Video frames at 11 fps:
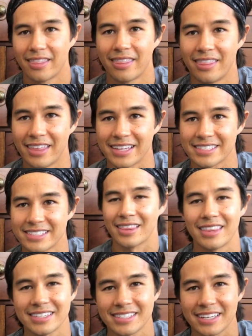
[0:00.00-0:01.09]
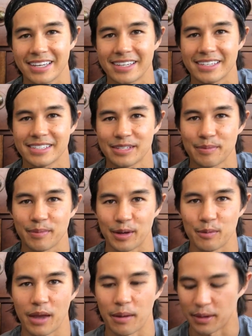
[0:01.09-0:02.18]
This is my new
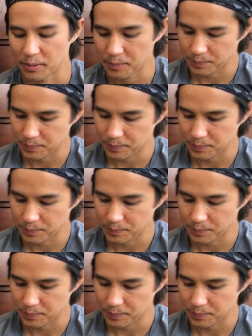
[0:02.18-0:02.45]
baby.